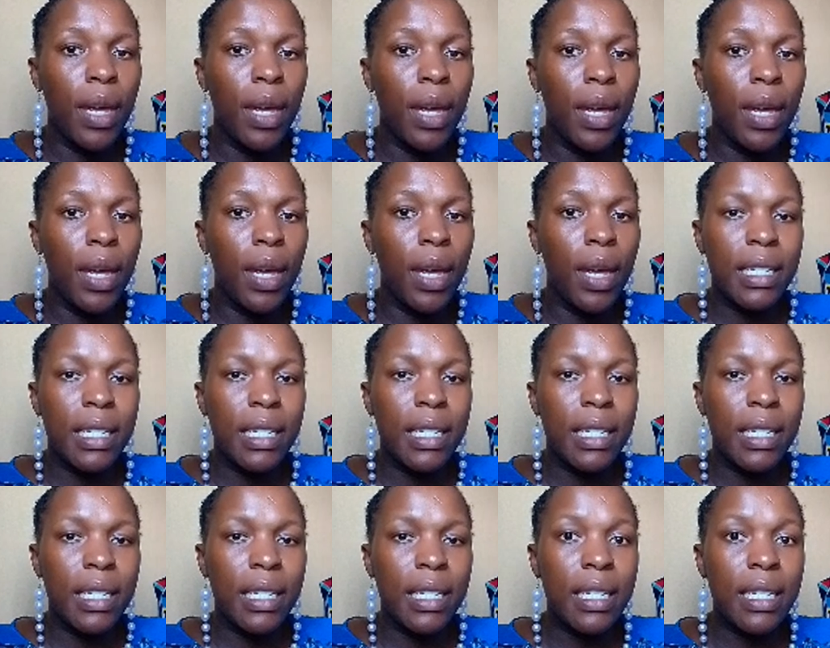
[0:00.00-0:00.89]
like
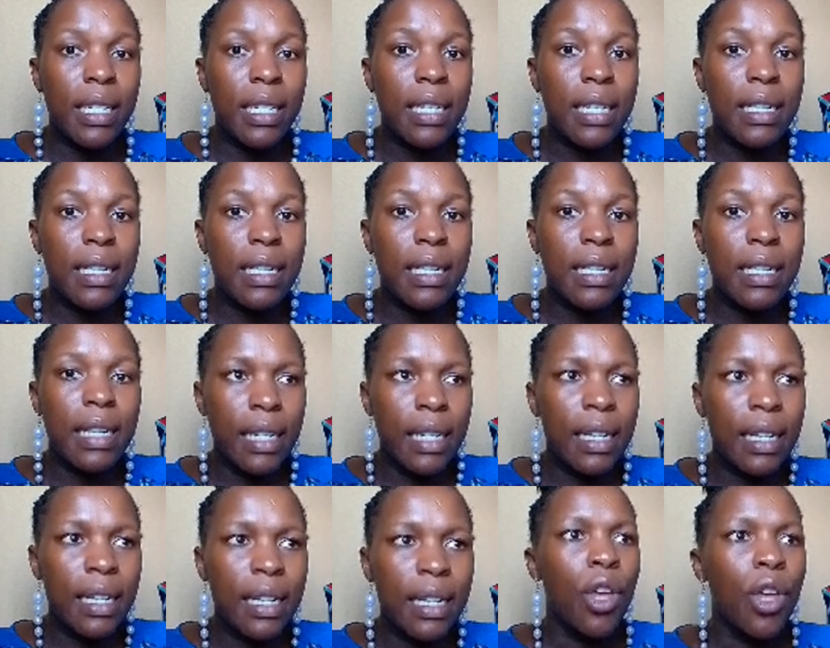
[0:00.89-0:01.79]
LinkedIn, you want
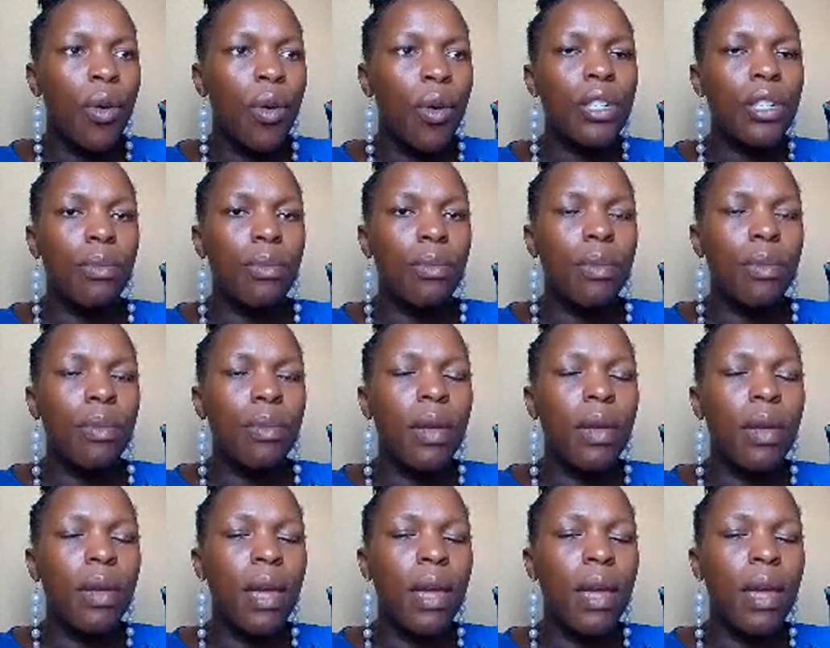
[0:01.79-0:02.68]
to be able
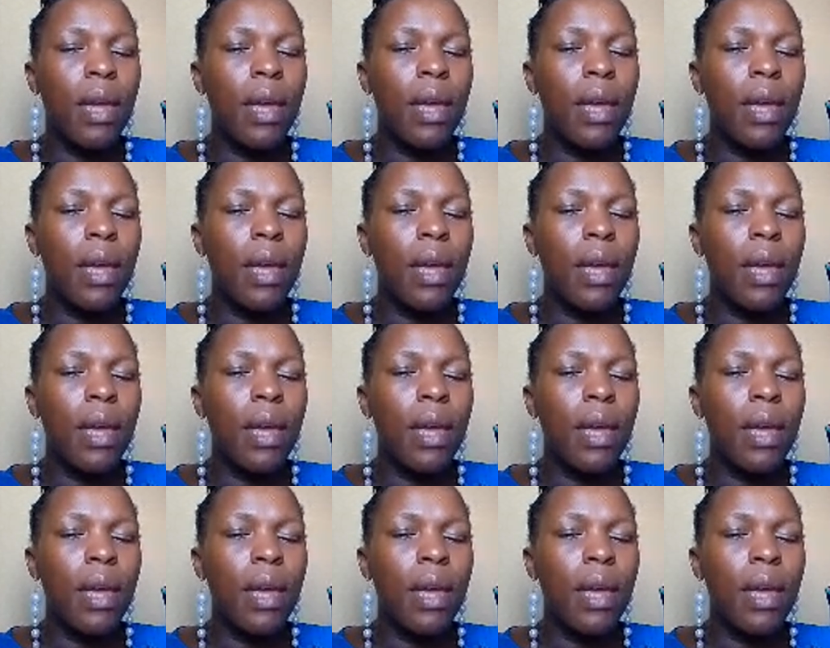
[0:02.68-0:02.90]
to